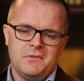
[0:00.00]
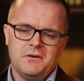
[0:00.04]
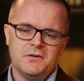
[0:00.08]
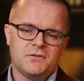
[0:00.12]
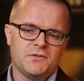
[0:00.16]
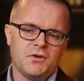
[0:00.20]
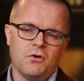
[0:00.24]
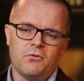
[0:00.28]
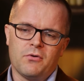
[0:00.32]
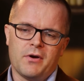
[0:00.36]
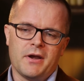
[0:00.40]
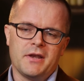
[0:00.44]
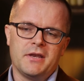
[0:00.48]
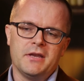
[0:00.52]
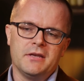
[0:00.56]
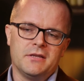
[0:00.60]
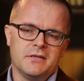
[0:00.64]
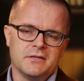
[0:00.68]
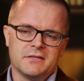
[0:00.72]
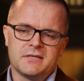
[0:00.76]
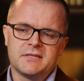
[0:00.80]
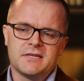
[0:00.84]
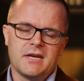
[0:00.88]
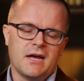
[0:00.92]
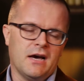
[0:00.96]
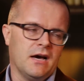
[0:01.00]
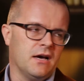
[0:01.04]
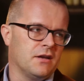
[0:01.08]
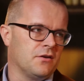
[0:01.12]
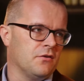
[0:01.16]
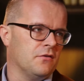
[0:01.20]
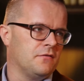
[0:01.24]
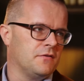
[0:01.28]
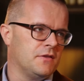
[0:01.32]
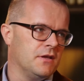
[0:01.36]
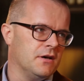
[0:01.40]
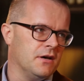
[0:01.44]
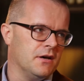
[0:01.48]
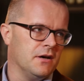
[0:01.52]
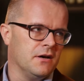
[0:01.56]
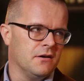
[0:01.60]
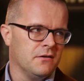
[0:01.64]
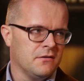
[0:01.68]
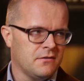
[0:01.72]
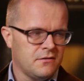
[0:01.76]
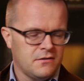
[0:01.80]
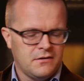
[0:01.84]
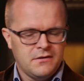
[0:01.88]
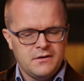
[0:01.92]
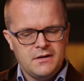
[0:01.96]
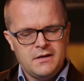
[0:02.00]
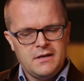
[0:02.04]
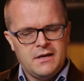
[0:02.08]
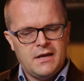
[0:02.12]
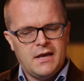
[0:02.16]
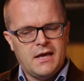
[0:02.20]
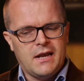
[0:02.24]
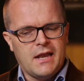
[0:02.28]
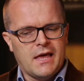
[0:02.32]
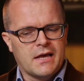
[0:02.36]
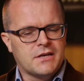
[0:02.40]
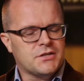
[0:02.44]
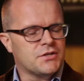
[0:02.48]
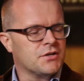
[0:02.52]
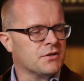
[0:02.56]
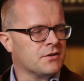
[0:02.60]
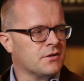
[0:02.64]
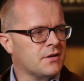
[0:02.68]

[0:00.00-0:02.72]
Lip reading: already the start of the election